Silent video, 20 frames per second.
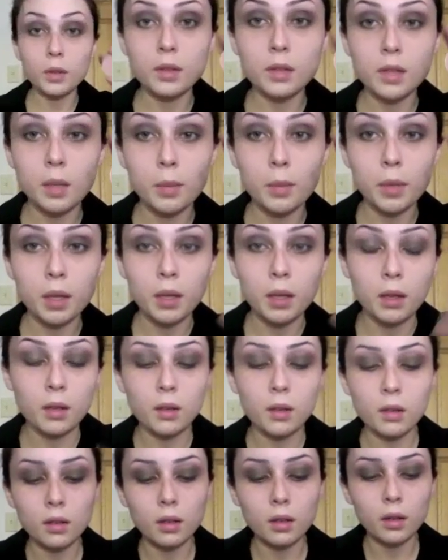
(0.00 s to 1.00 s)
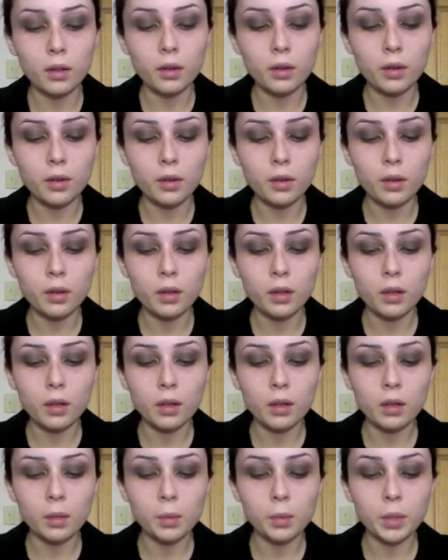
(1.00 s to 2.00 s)
same Kid color,
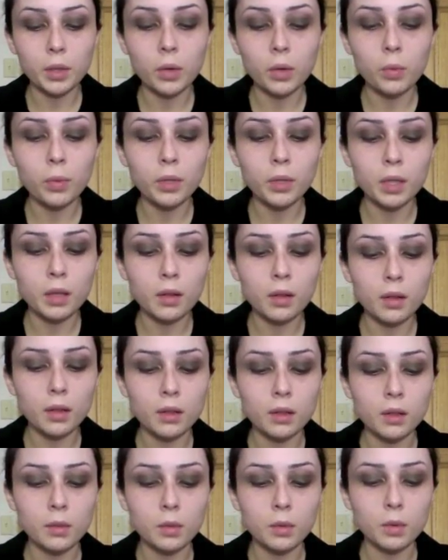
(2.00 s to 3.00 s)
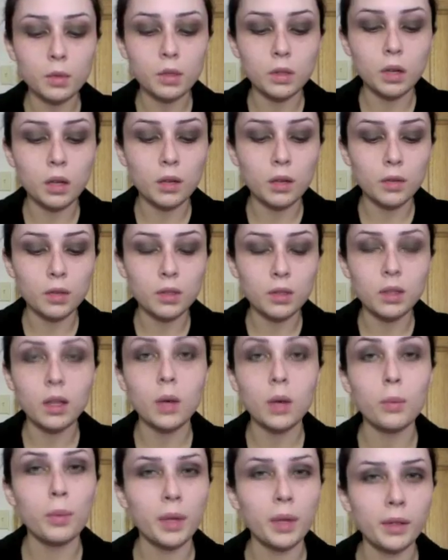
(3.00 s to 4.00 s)
I'm going to go beneath that Sumptuous Olive just to
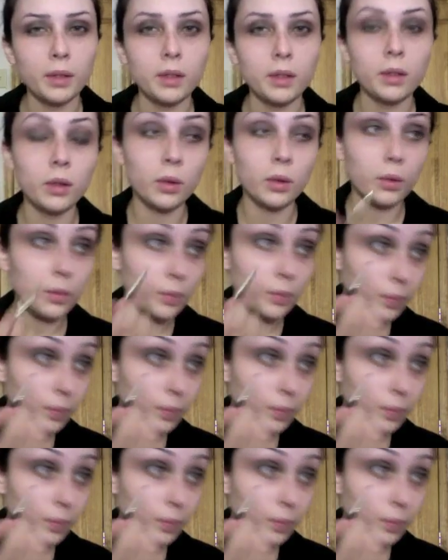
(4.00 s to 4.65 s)
help blend it a little.